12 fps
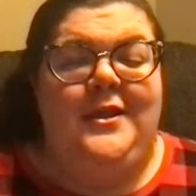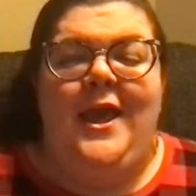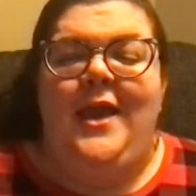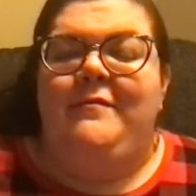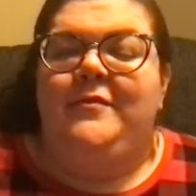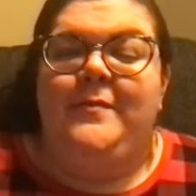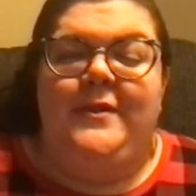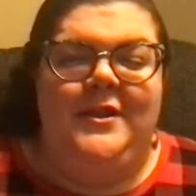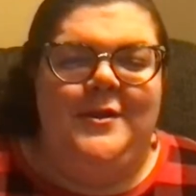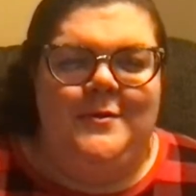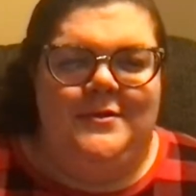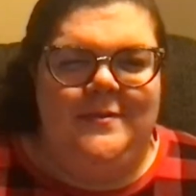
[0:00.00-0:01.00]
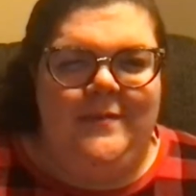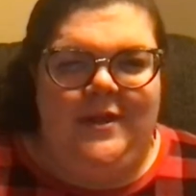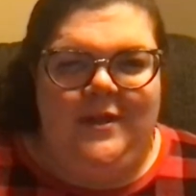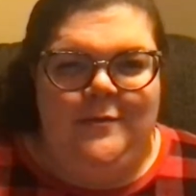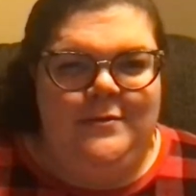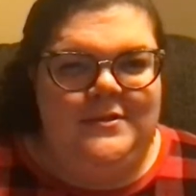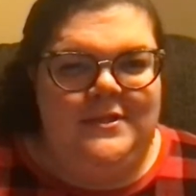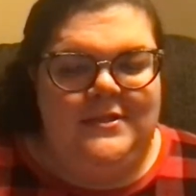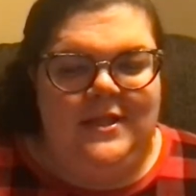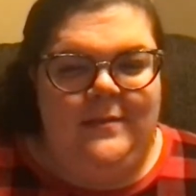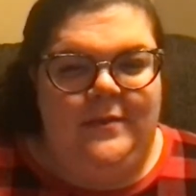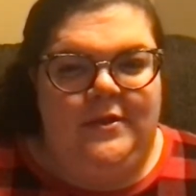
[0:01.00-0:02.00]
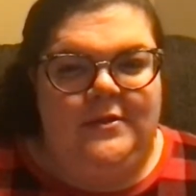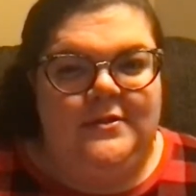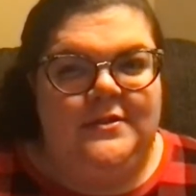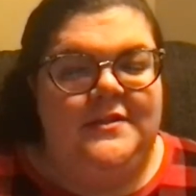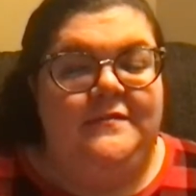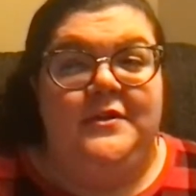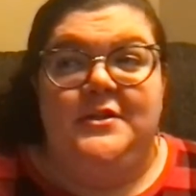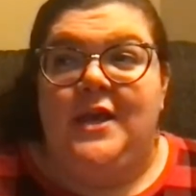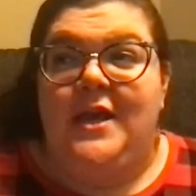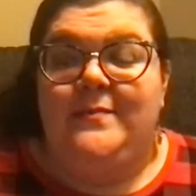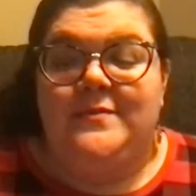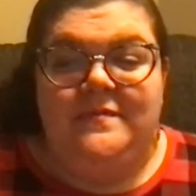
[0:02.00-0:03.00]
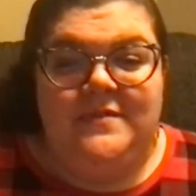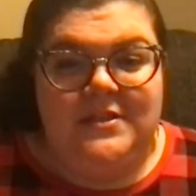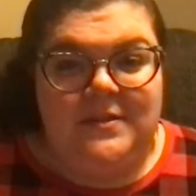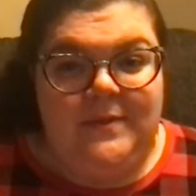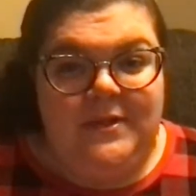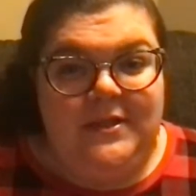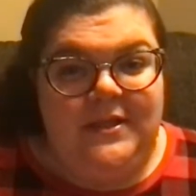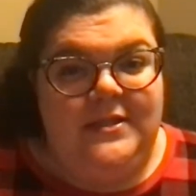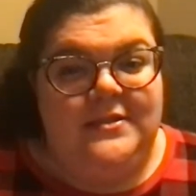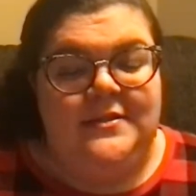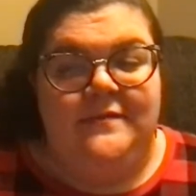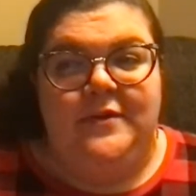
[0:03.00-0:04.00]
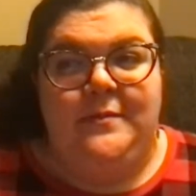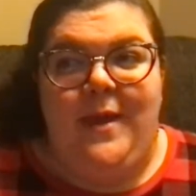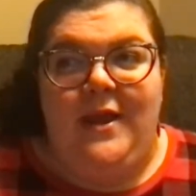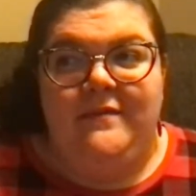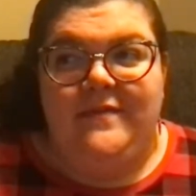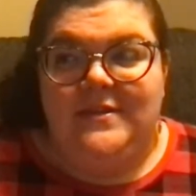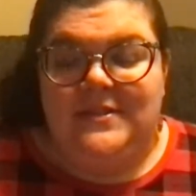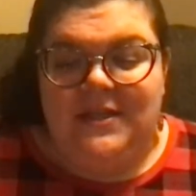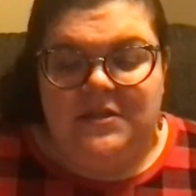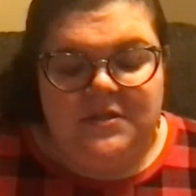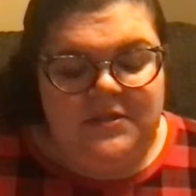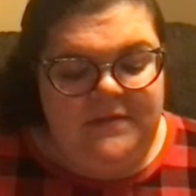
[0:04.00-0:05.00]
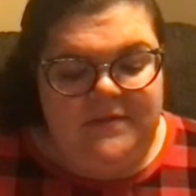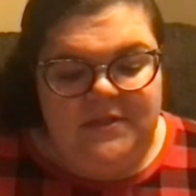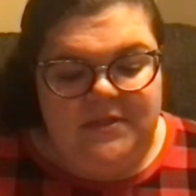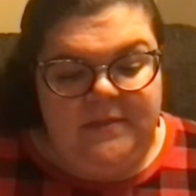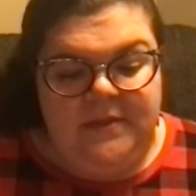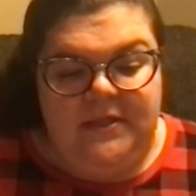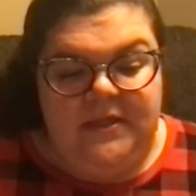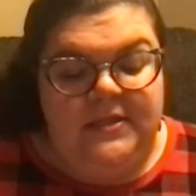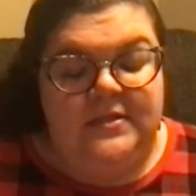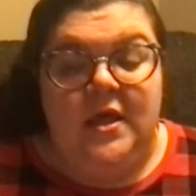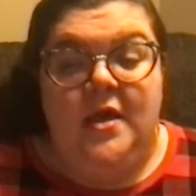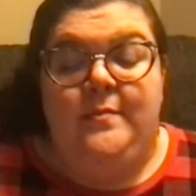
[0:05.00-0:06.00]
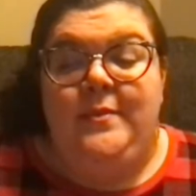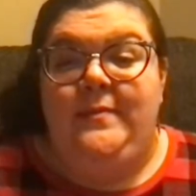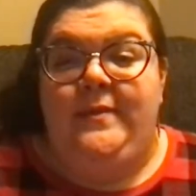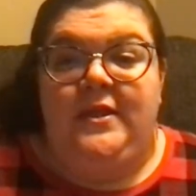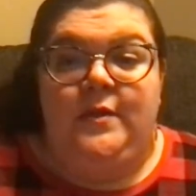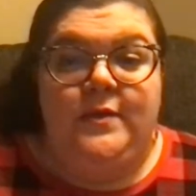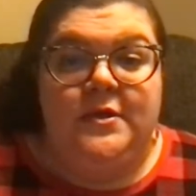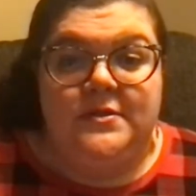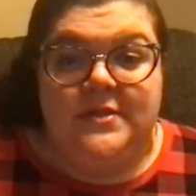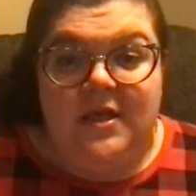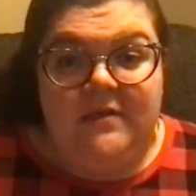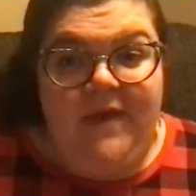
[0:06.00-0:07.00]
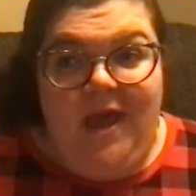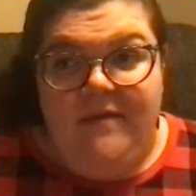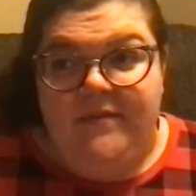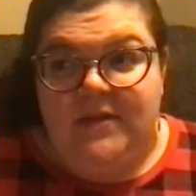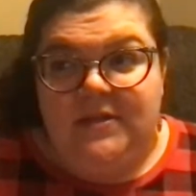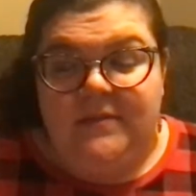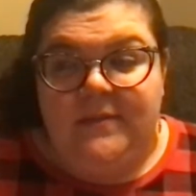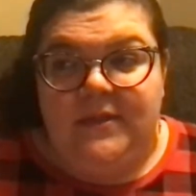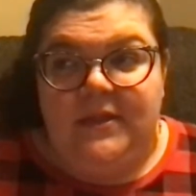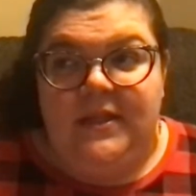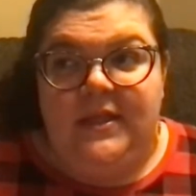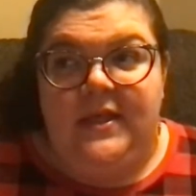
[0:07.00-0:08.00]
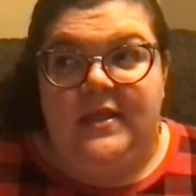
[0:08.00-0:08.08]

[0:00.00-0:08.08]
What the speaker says: Everybody knows somebody who's disabled, different types of disabilities, different manifestations of disabilities. Maybe you yourself have a disability